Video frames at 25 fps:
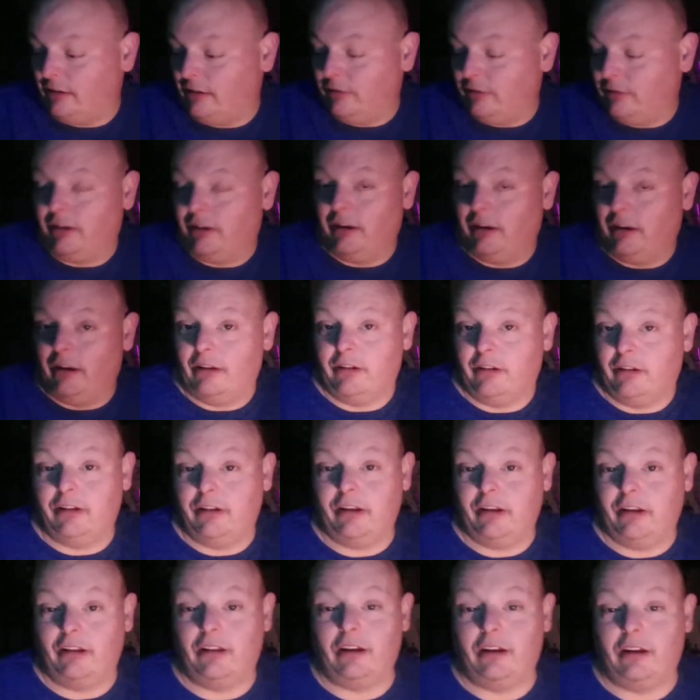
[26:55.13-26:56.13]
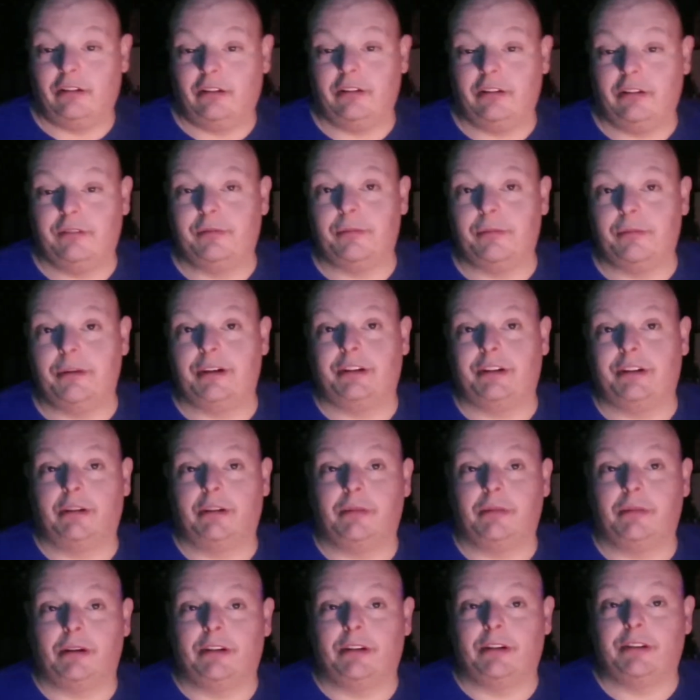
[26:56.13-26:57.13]
He had a lot of good information
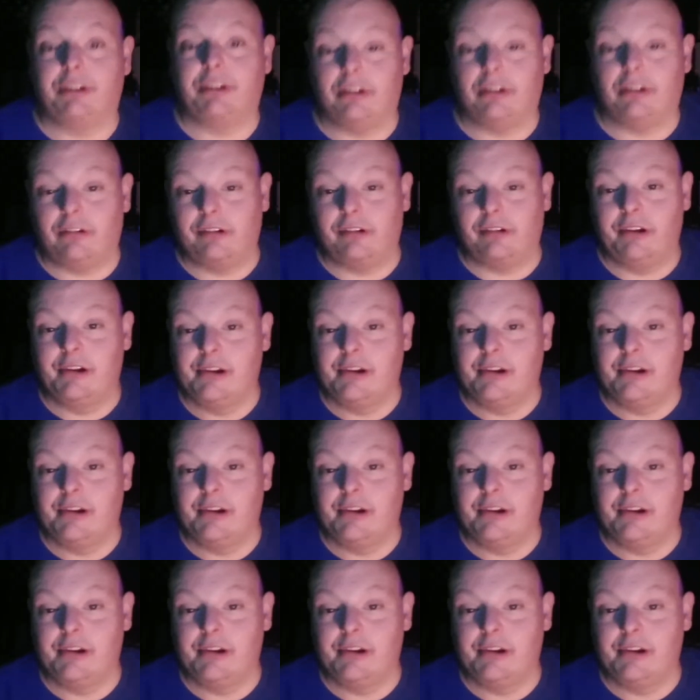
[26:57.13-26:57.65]
come on his channel.